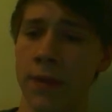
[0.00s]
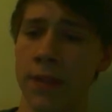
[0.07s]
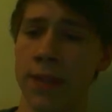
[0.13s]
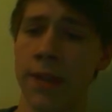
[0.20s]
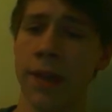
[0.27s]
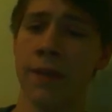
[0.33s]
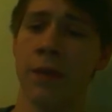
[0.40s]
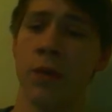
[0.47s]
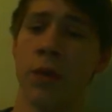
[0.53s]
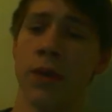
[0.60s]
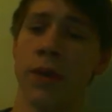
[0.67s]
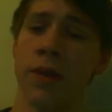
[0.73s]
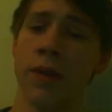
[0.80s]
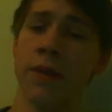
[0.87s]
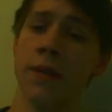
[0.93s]
This therefore
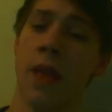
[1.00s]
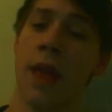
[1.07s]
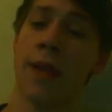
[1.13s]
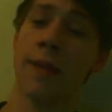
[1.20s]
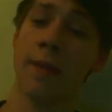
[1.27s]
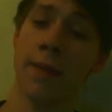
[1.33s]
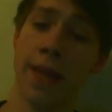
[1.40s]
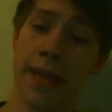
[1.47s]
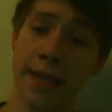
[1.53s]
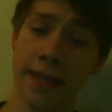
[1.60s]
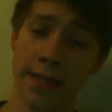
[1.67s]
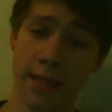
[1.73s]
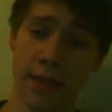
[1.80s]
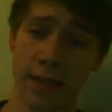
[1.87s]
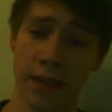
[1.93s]

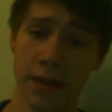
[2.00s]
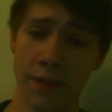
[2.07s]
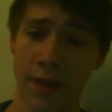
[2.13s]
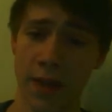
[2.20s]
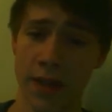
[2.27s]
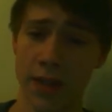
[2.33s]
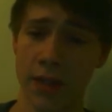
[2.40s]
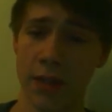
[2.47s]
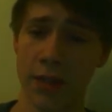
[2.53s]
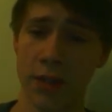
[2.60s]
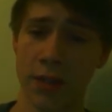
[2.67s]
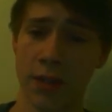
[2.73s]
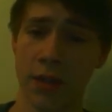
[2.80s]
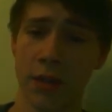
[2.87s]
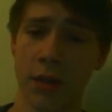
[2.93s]
adheres to the
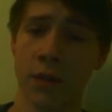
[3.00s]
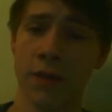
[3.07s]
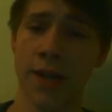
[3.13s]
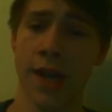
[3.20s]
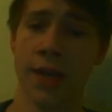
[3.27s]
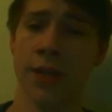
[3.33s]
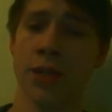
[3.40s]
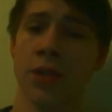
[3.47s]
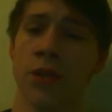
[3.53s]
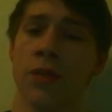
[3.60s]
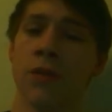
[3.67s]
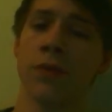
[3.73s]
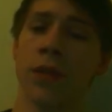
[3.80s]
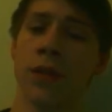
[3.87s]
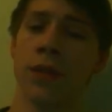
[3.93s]
conventions of the action
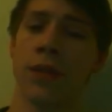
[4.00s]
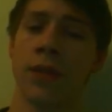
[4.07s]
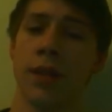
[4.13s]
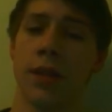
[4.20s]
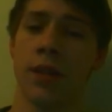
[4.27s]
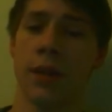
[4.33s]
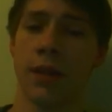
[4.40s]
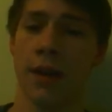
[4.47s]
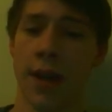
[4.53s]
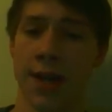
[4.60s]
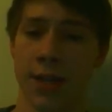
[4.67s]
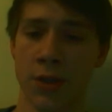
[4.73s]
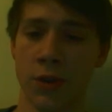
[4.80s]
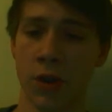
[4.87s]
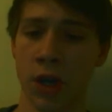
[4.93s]
genre,
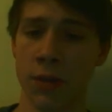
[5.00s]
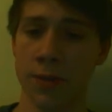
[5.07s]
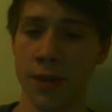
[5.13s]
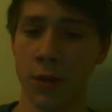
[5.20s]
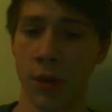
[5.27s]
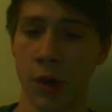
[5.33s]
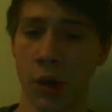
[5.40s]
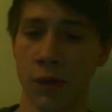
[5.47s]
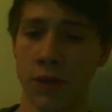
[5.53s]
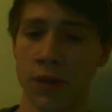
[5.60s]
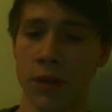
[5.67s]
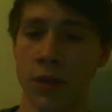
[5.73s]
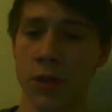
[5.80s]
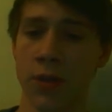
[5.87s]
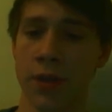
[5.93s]
as crime is quite
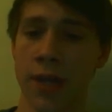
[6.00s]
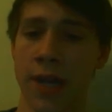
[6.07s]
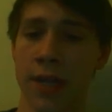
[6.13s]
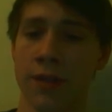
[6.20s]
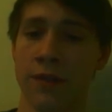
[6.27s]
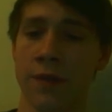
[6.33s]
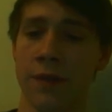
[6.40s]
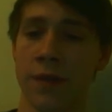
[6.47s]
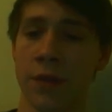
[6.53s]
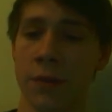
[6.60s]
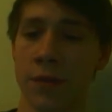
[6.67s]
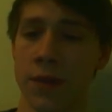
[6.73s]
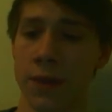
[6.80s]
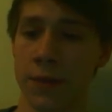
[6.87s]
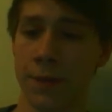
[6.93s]
often used in action
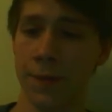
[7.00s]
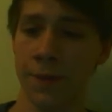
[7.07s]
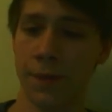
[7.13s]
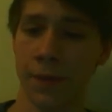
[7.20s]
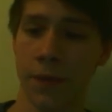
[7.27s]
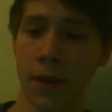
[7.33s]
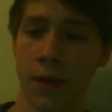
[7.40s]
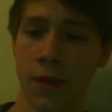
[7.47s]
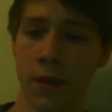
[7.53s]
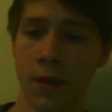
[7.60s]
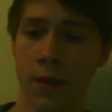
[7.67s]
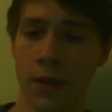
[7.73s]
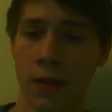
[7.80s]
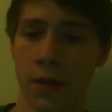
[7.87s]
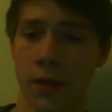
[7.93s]
films
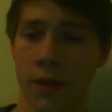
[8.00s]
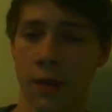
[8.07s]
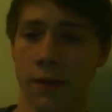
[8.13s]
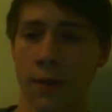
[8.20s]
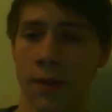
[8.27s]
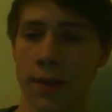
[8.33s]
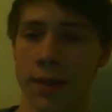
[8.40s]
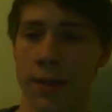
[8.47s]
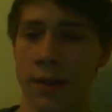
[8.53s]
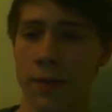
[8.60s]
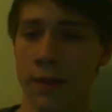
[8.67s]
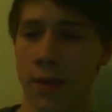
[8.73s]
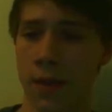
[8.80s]
as, it,